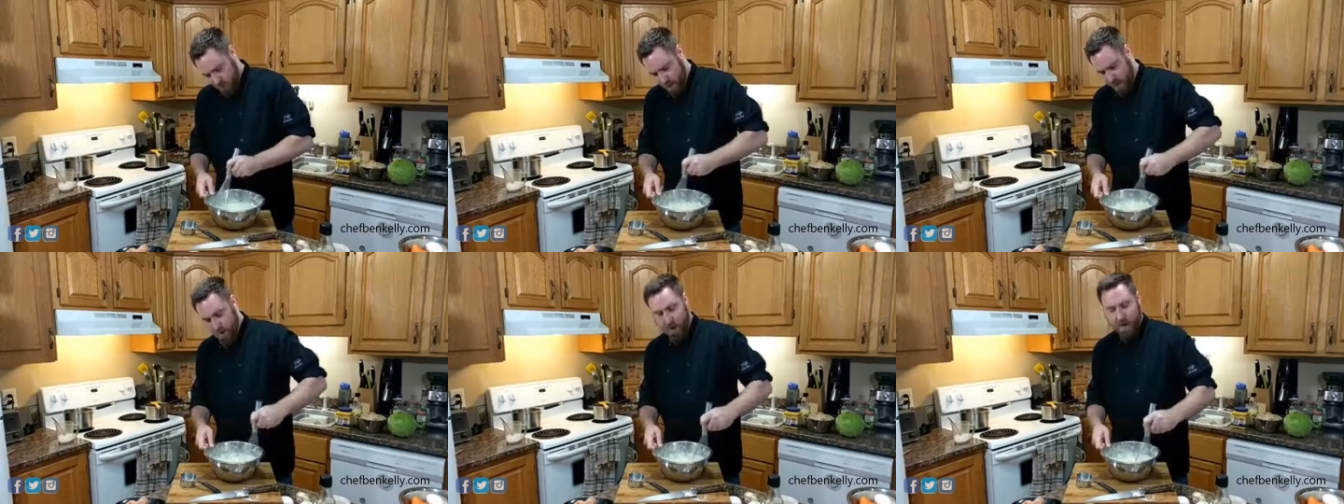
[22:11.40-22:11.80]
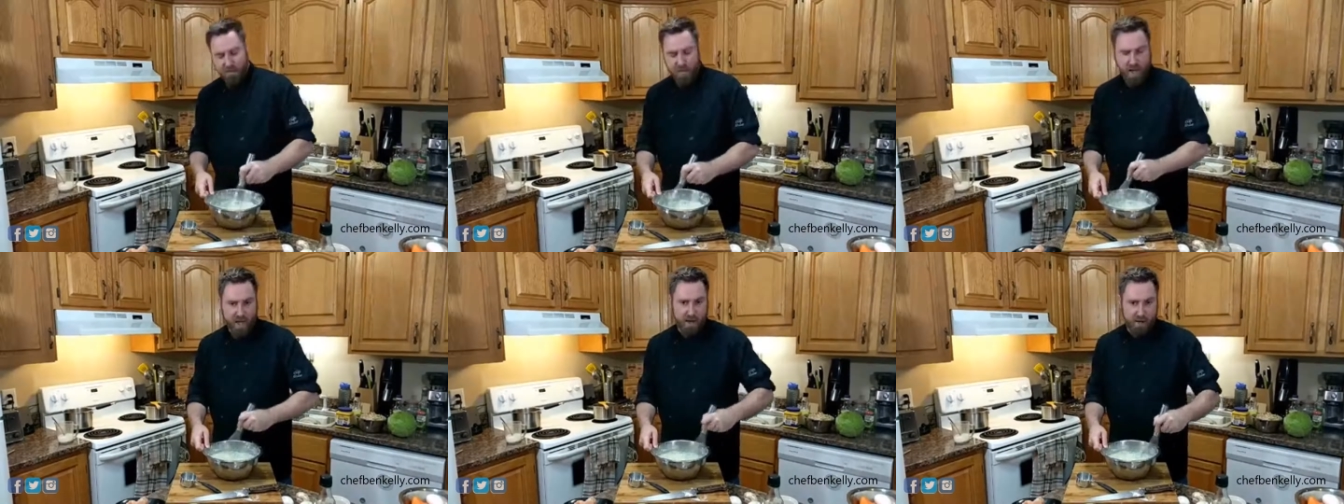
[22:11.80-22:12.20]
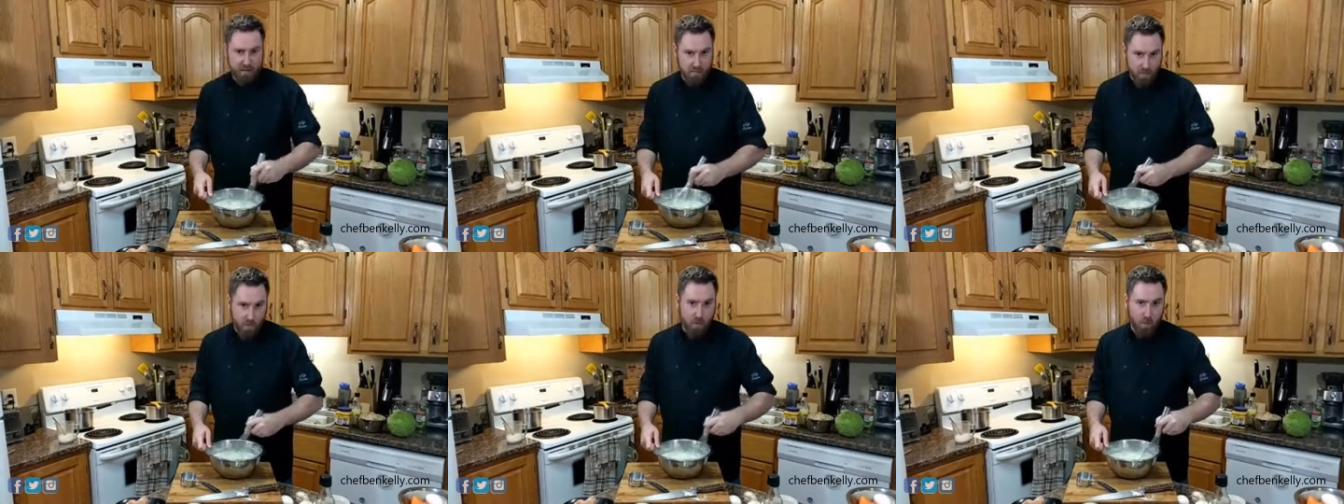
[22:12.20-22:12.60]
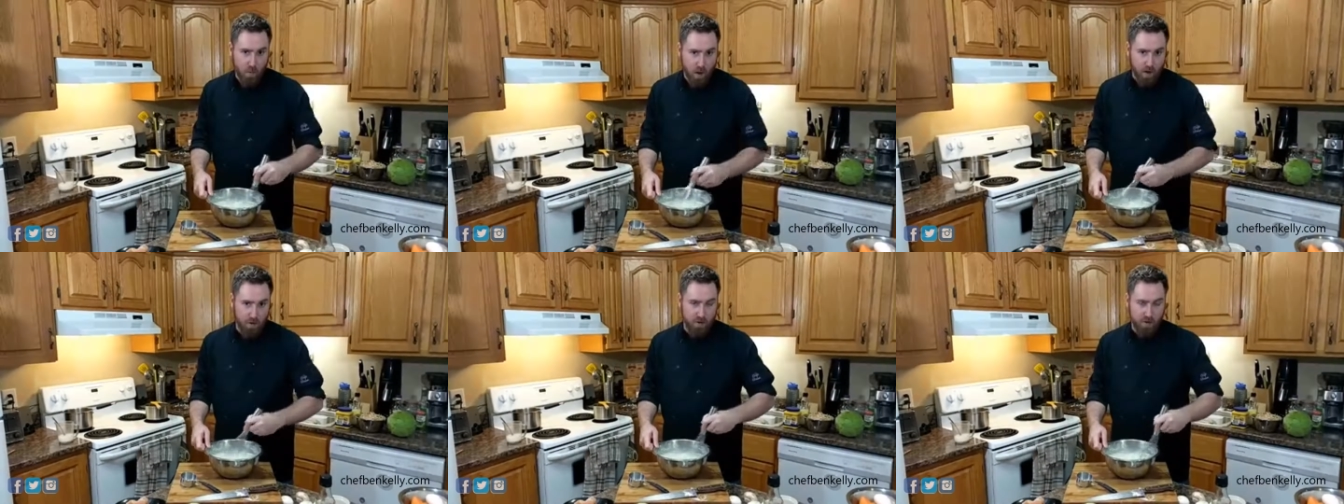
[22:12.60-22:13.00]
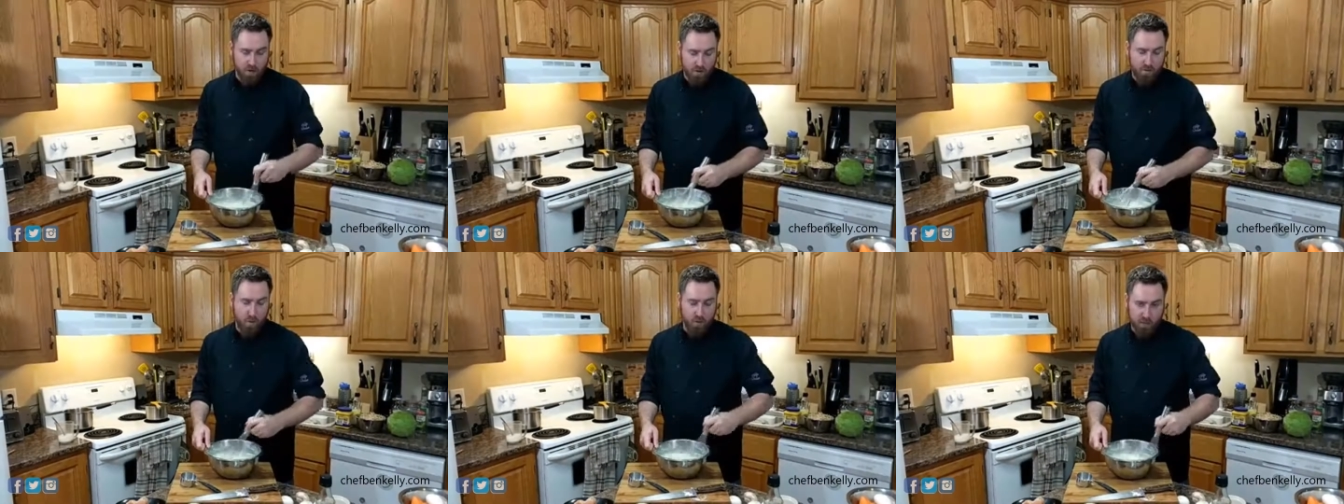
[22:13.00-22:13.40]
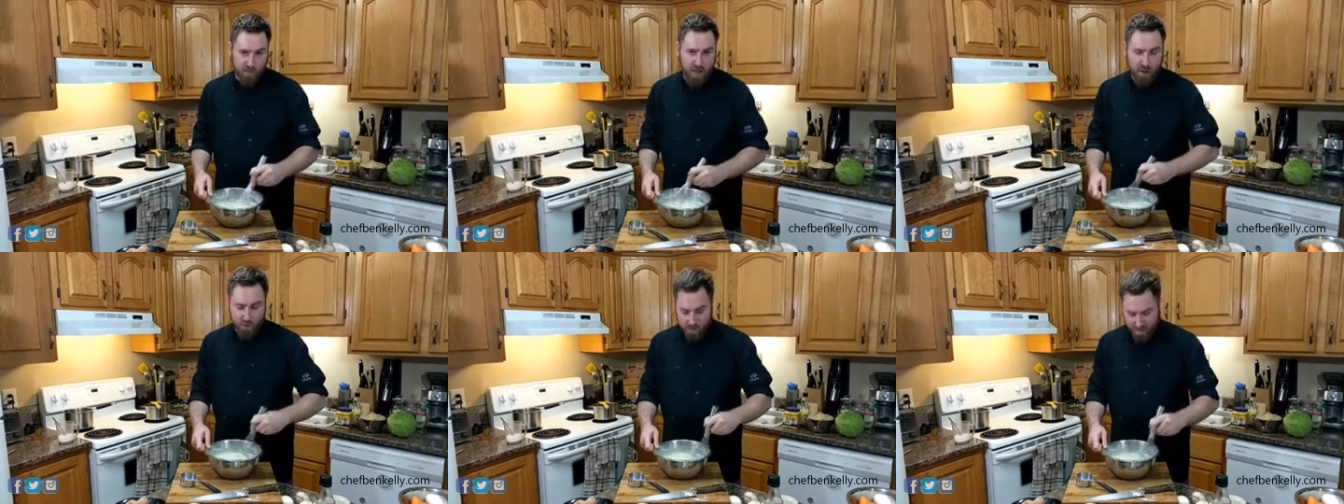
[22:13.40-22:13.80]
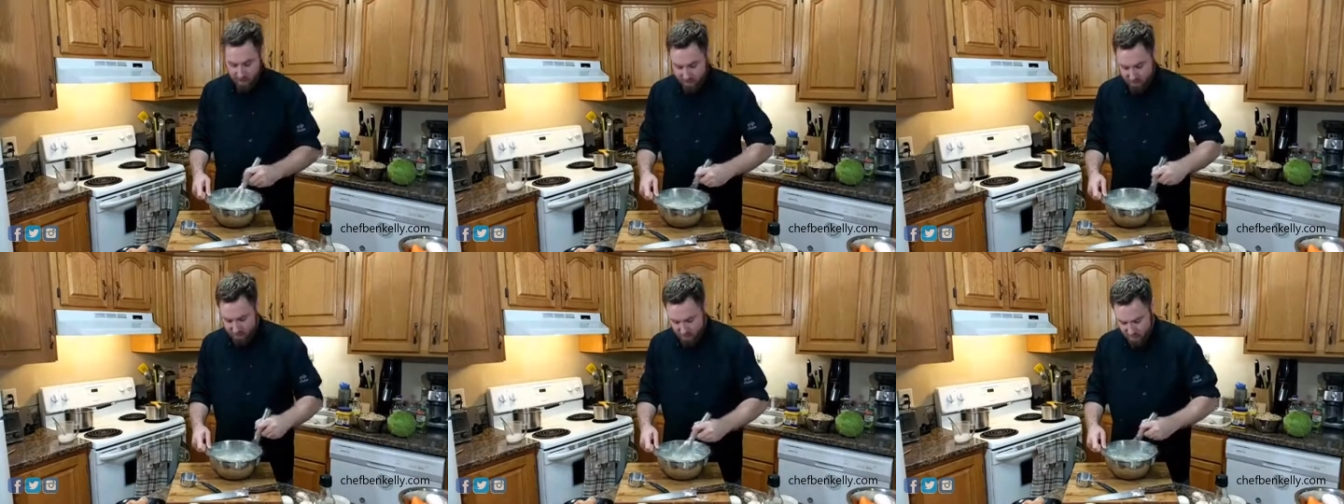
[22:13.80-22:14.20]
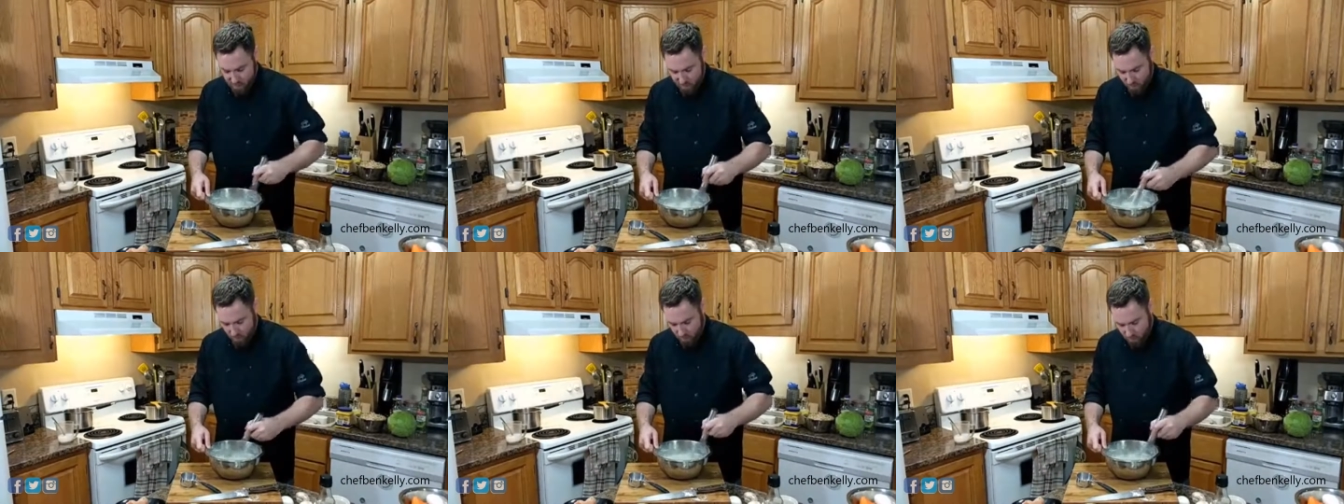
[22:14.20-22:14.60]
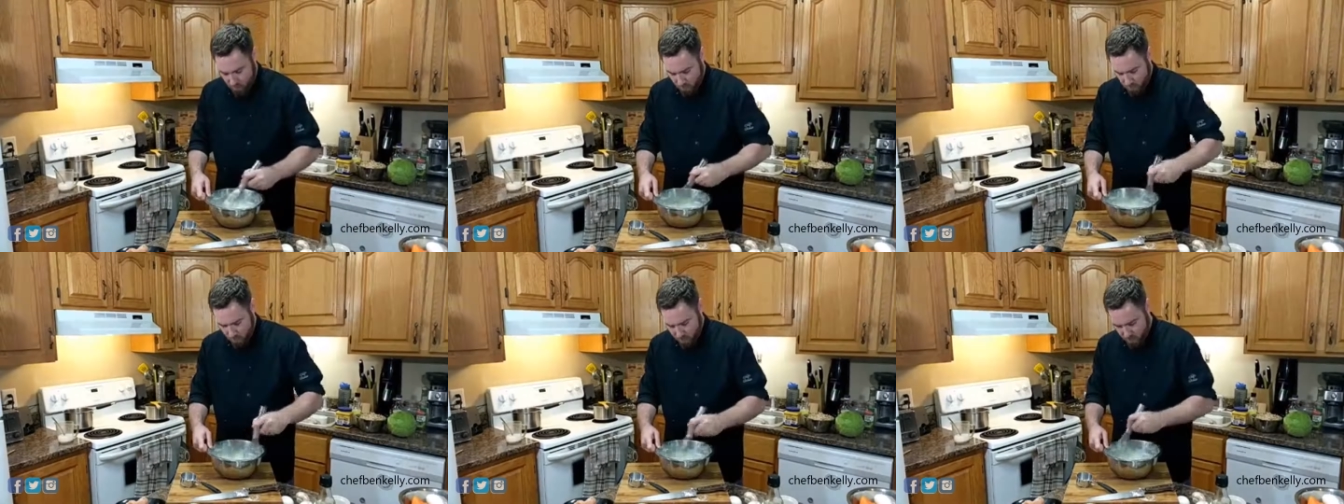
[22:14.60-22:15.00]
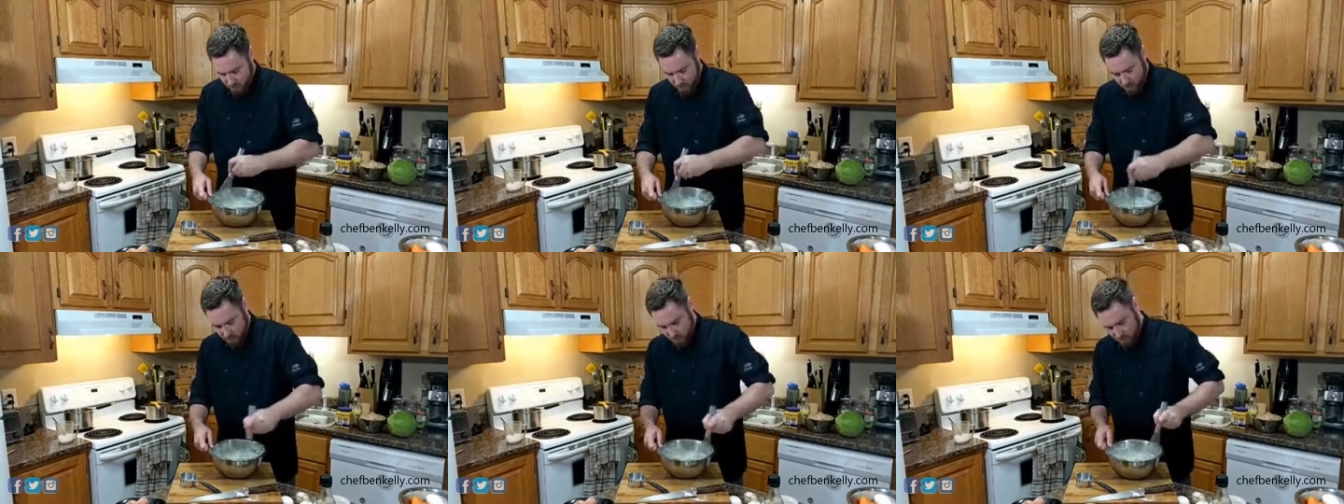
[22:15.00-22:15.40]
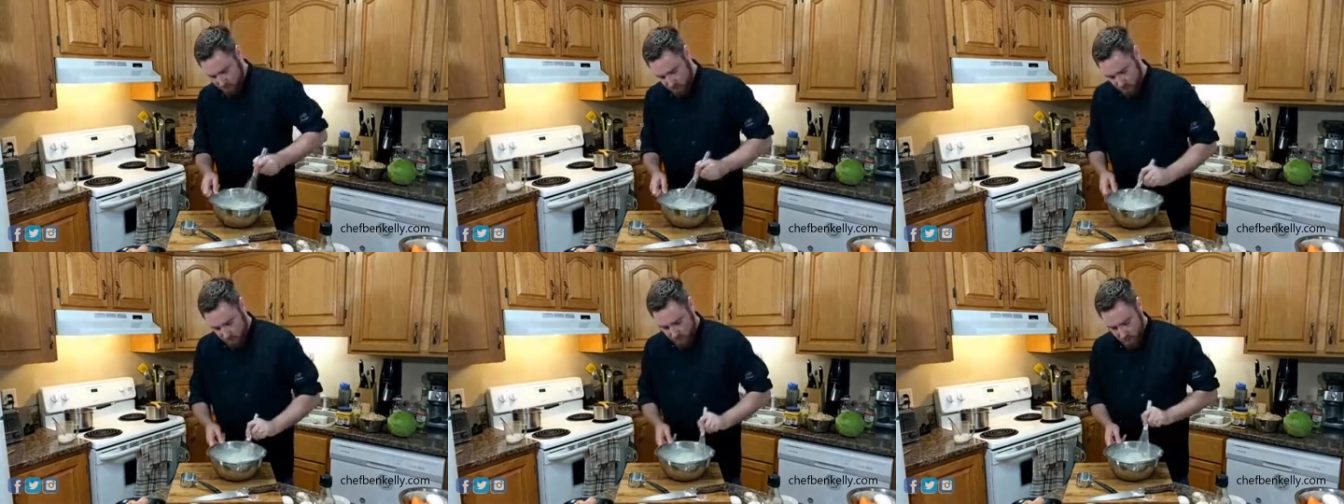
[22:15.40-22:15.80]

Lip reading: So now I've added more water, or more flour to this, and more cornstarch.